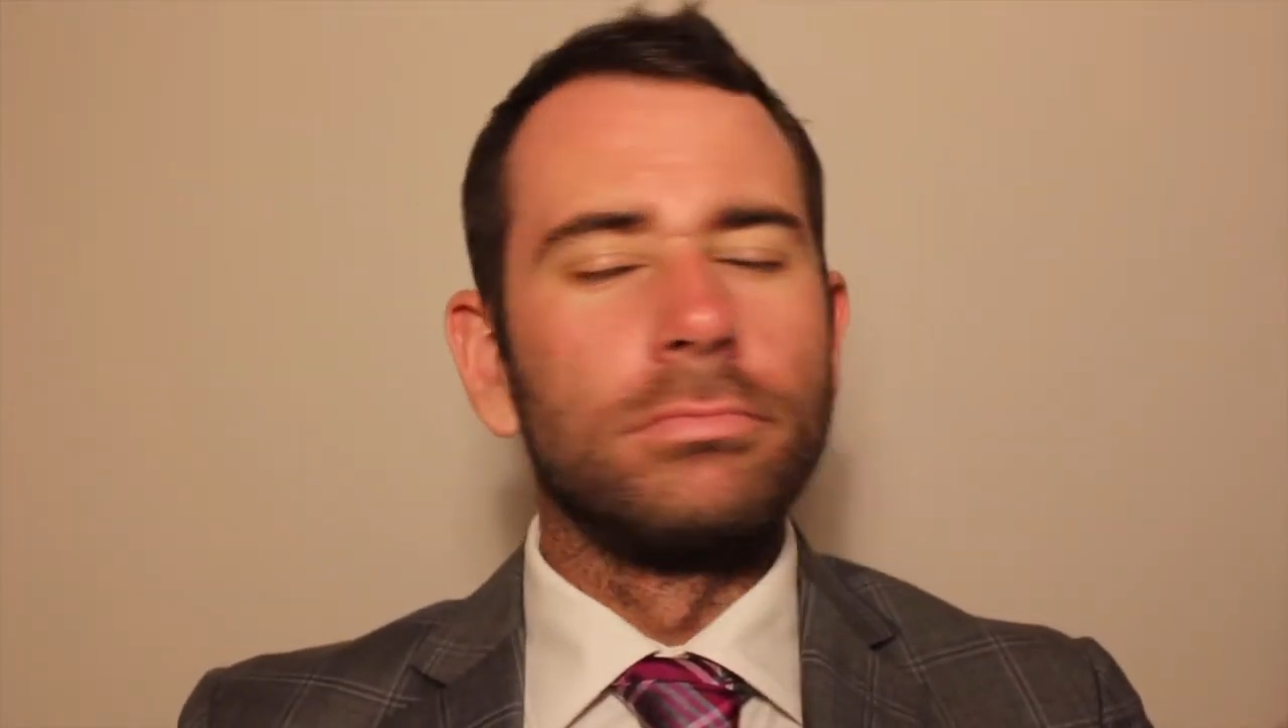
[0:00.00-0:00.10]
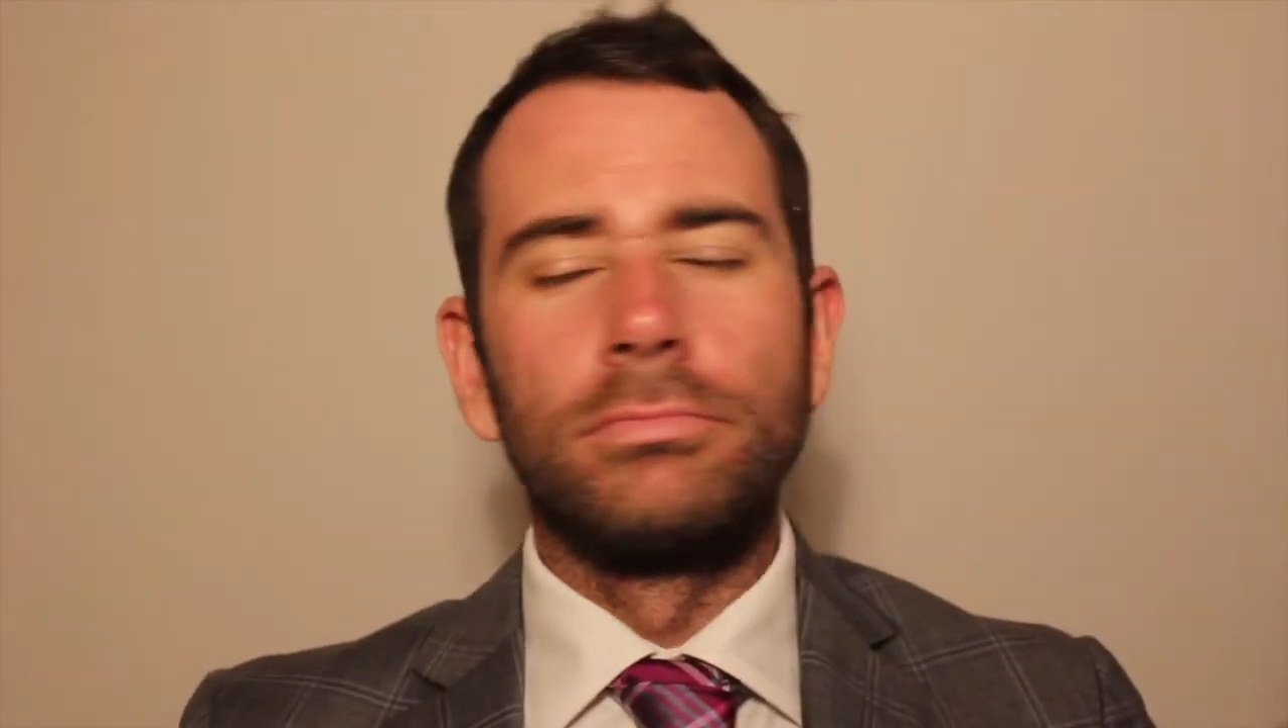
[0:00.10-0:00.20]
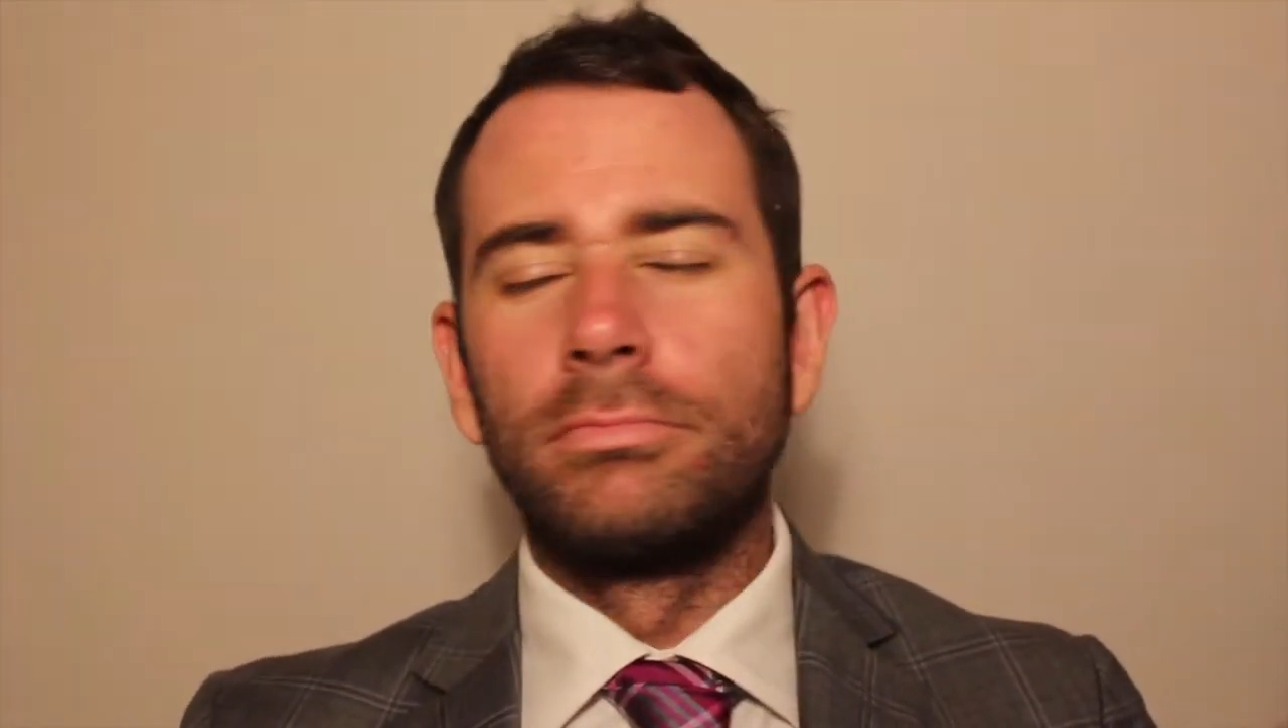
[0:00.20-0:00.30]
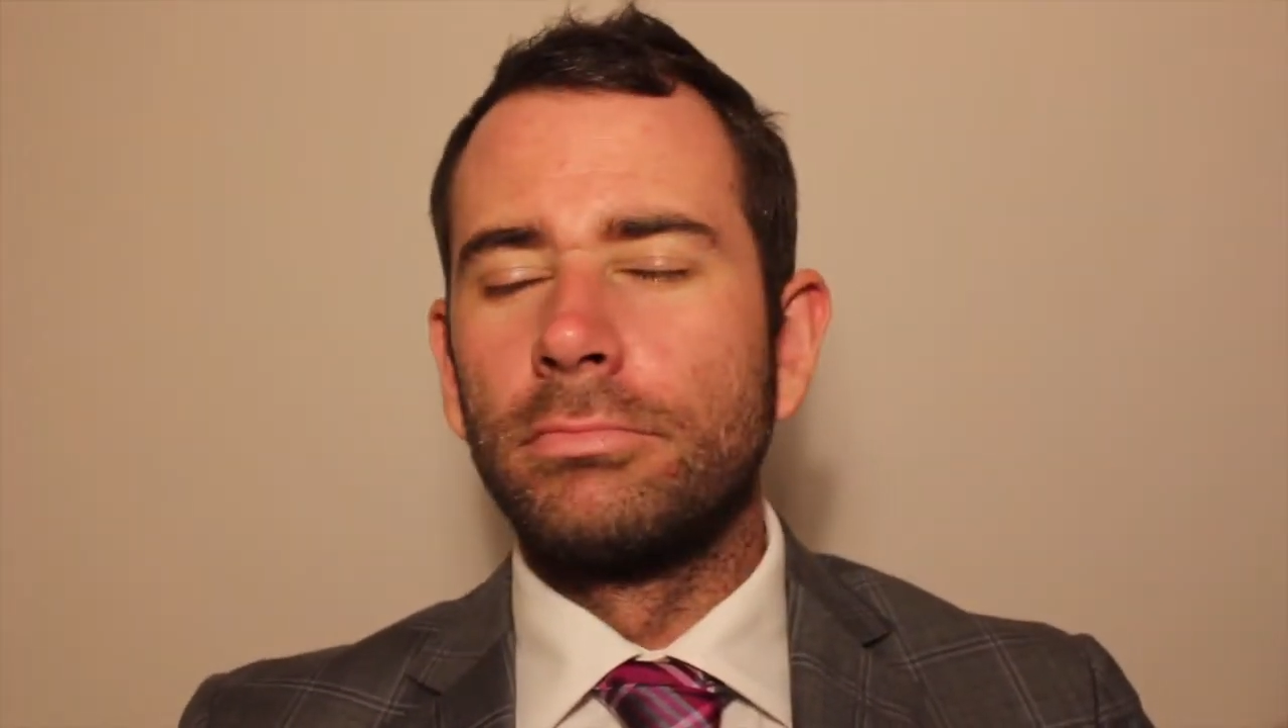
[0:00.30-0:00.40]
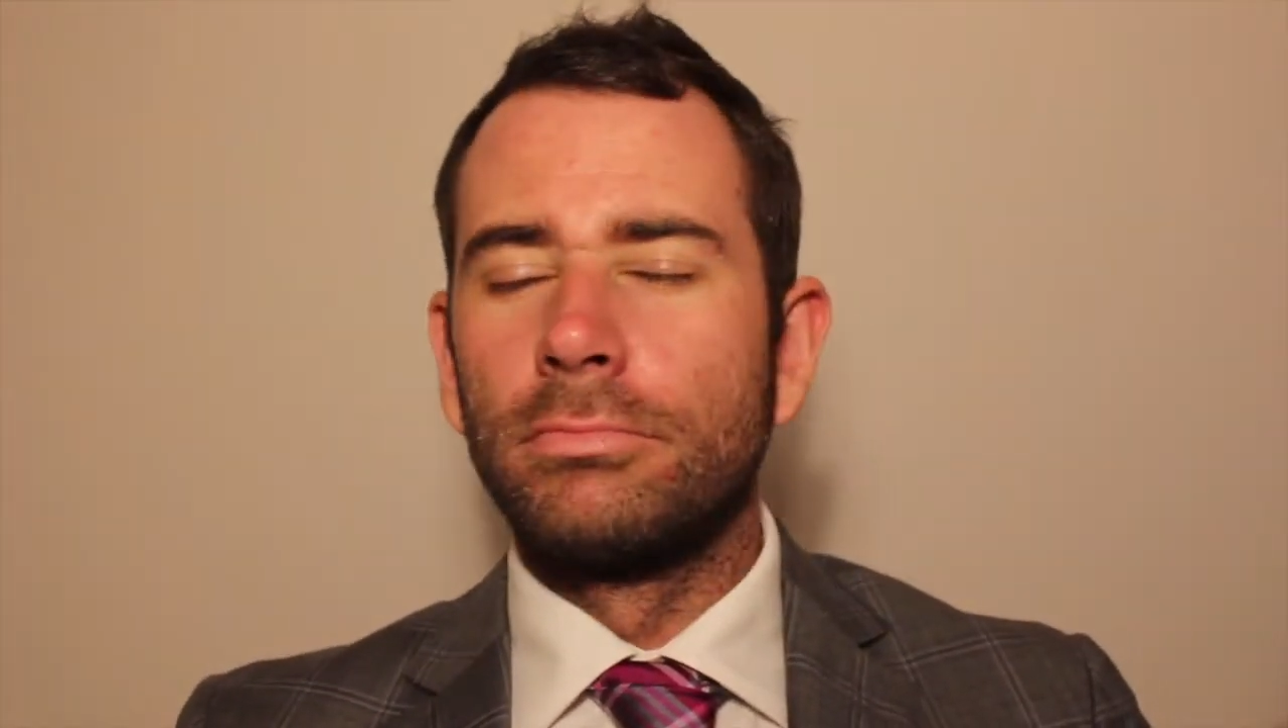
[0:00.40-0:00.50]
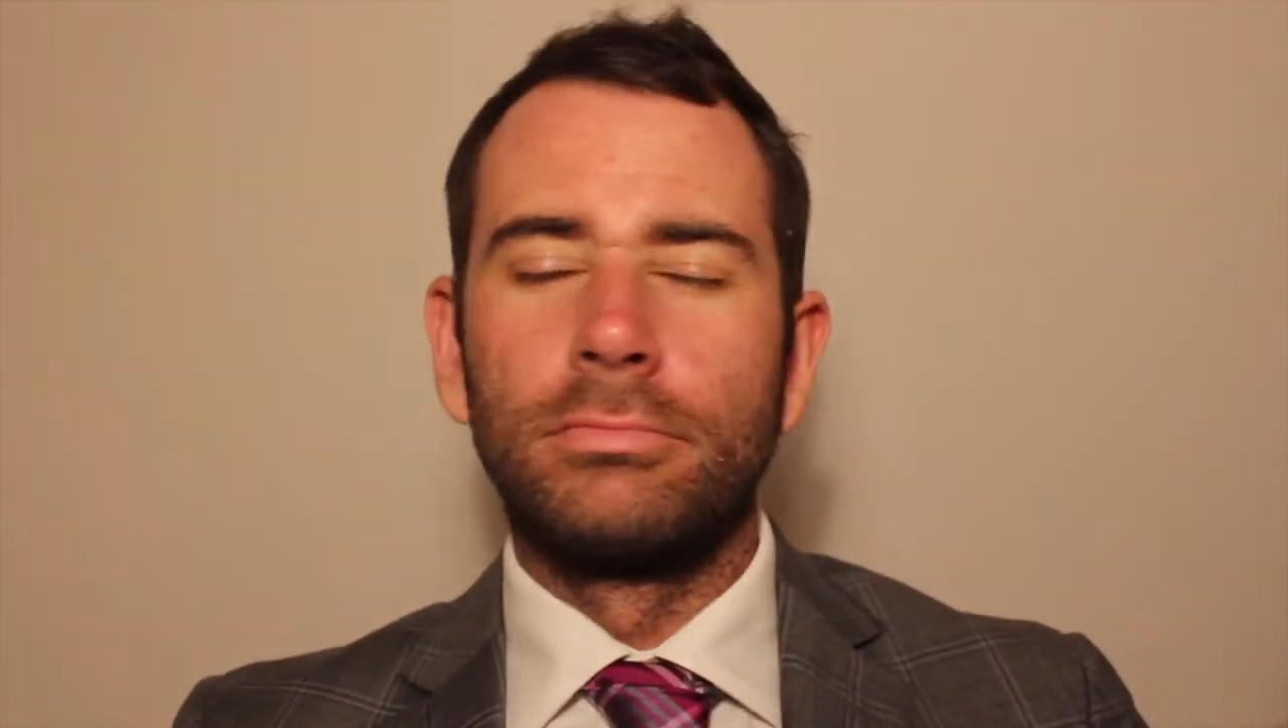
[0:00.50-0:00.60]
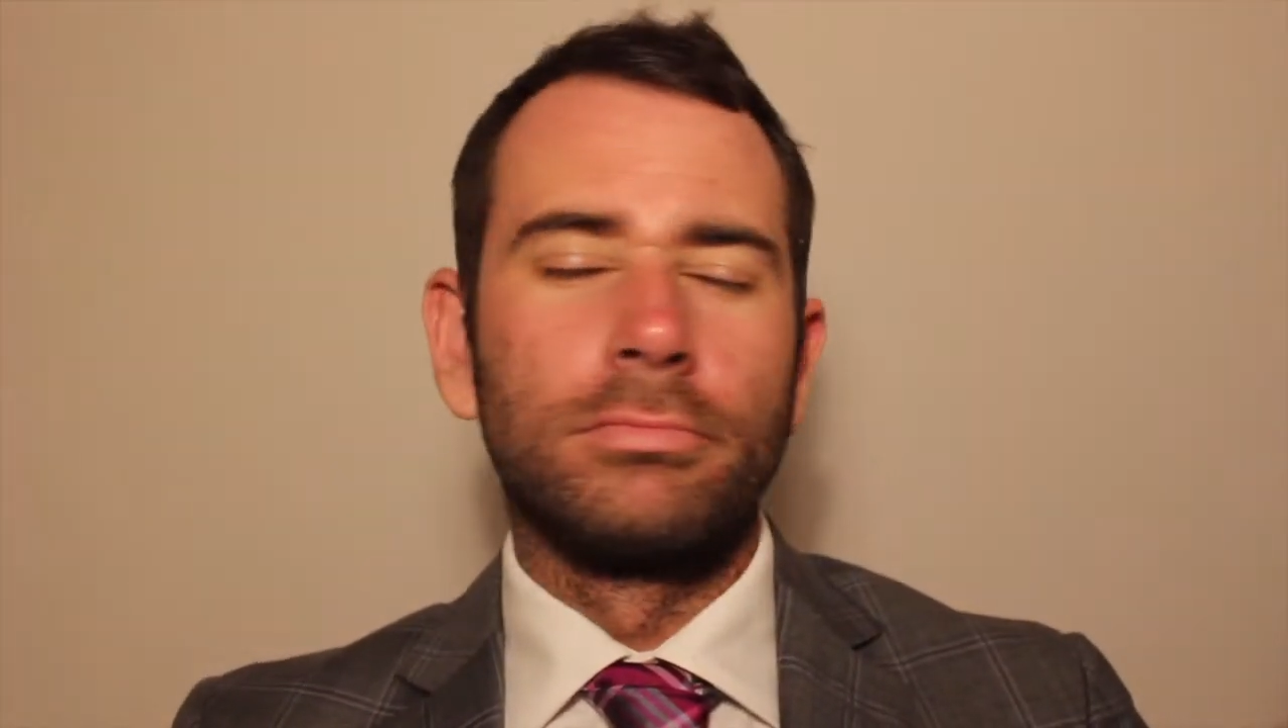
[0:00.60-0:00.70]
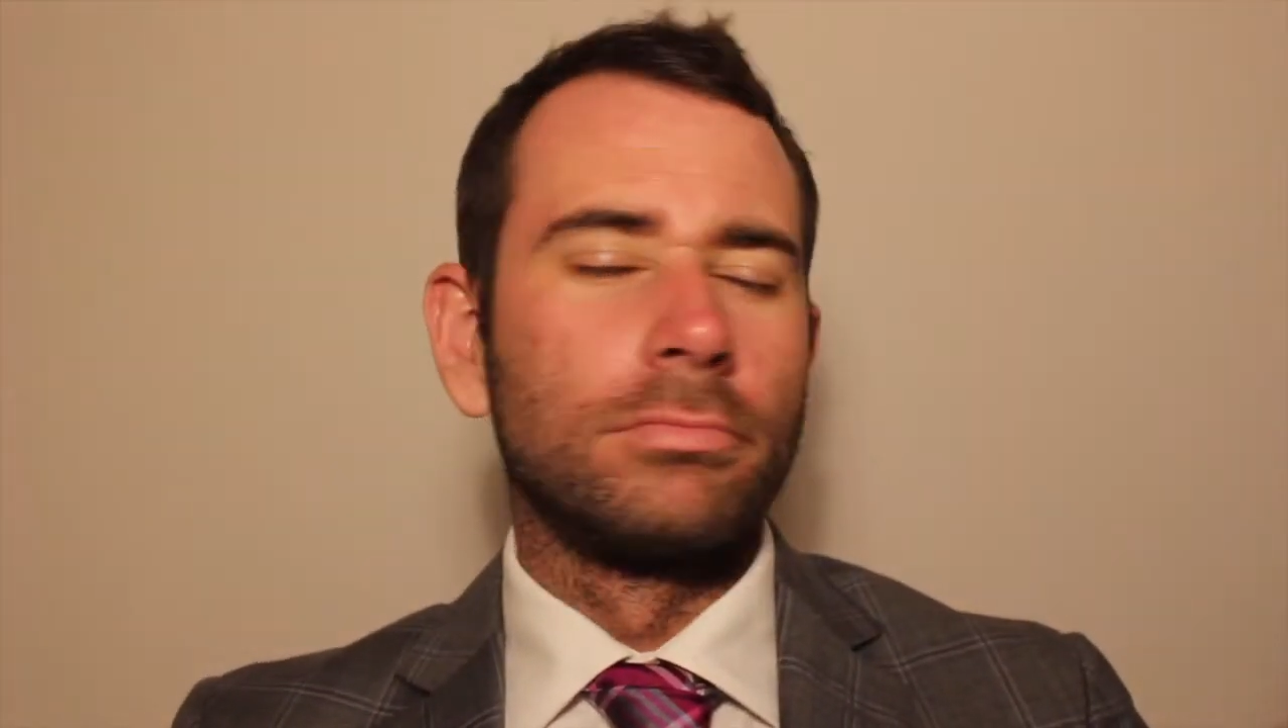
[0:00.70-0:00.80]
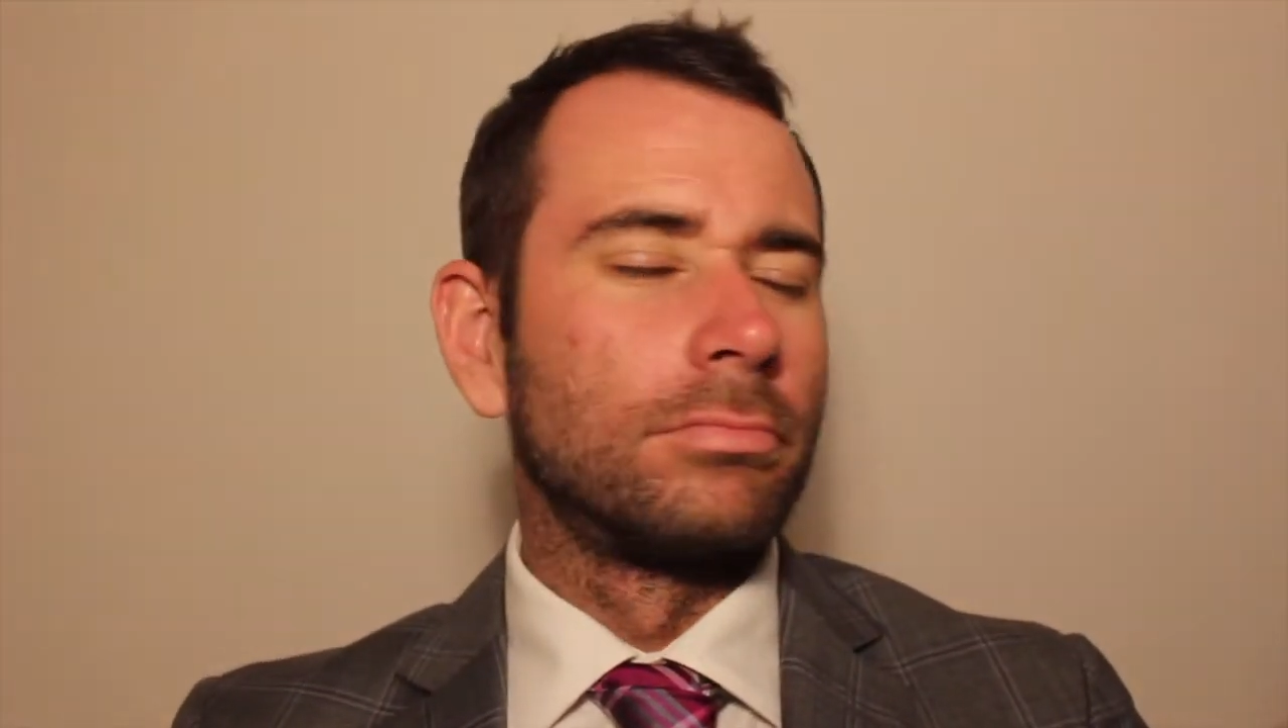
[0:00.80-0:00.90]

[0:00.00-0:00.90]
hurt to